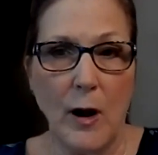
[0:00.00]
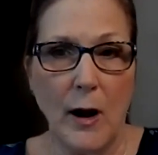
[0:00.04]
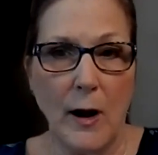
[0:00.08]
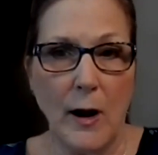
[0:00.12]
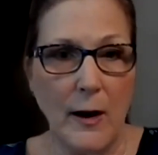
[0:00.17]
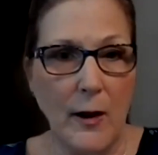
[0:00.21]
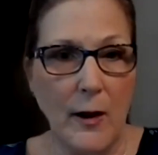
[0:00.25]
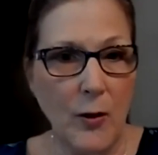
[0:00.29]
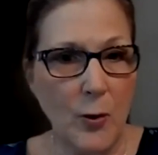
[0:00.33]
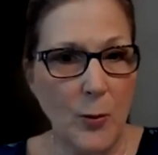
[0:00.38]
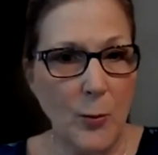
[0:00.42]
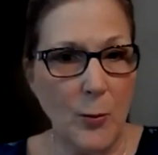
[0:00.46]

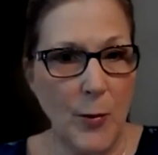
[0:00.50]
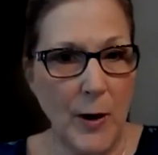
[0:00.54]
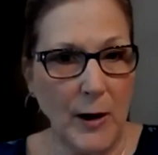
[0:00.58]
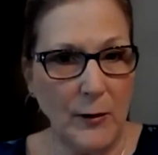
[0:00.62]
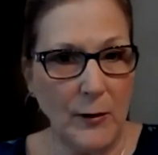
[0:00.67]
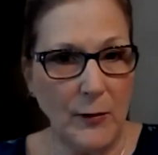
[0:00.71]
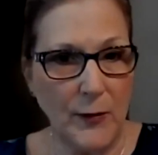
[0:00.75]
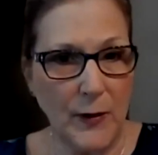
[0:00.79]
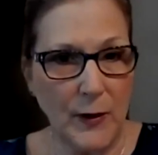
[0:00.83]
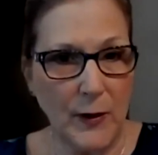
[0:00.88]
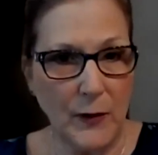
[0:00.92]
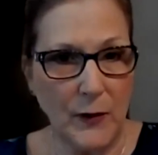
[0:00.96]
another
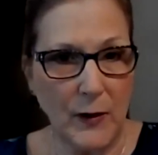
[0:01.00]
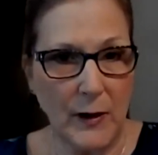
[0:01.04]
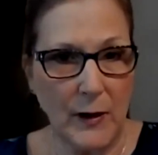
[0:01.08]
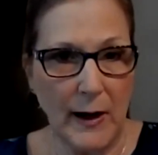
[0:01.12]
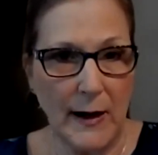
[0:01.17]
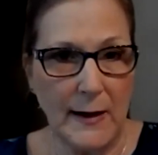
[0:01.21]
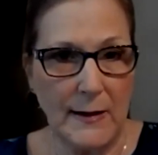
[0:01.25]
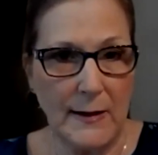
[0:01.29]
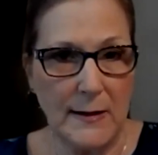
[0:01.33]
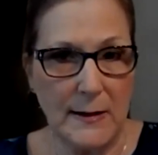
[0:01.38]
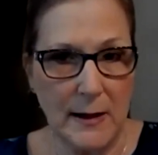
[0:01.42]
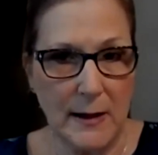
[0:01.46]
benefit that
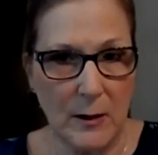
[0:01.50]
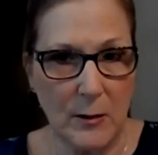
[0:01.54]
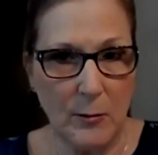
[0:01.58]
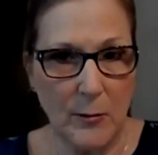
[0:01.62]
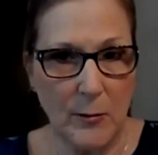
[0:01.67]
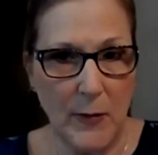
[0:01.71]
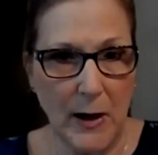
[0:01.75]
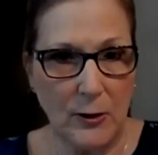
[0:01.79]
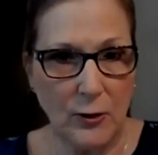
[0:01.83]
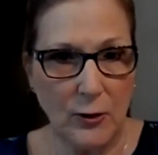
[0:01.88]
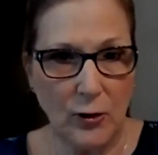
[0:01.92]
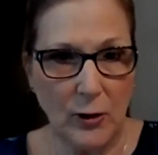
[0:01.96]
I didn't
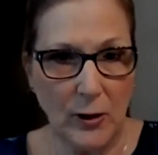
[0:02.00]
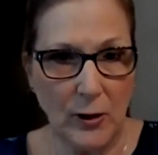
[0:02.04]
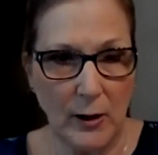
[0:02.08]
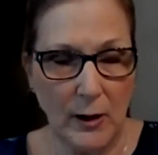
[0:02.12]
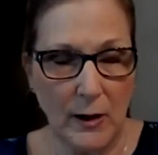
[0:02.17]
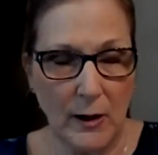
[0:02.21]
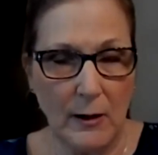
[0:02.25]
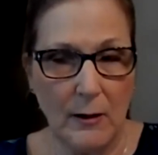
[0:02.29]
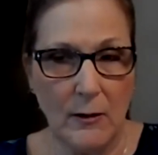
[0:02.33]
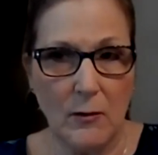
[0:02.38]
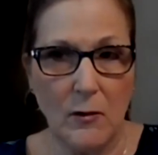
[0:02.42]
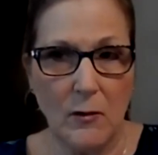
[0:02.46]

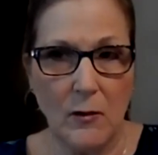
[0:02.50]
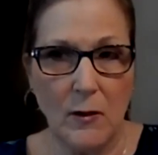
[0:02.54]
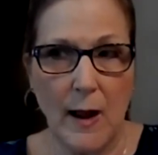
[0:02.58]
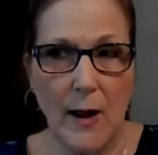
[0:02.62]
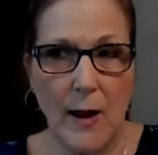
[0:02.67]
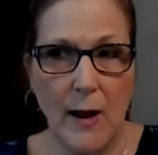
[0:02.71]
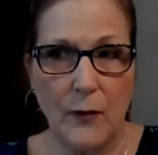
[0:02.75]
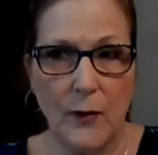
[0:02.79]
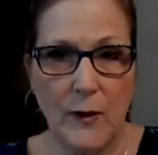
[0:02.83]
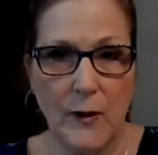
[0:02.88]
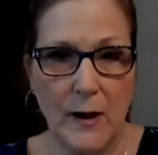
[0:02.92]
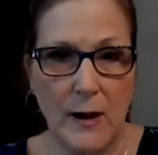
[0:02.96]
mention is
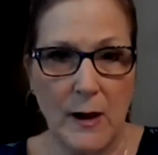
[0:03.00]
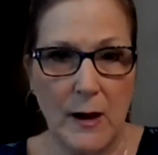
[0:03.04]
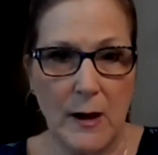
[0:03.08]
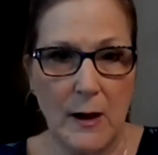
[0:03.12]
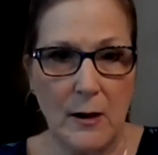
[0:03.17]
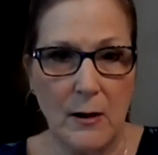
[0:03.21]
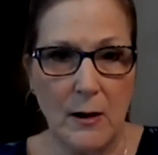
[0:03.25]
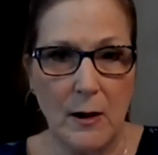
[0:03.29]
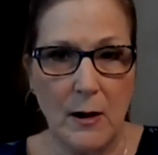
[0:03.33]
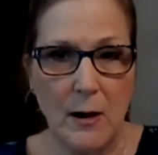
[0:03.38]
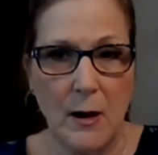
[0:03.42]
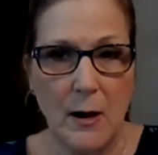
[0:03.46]
that the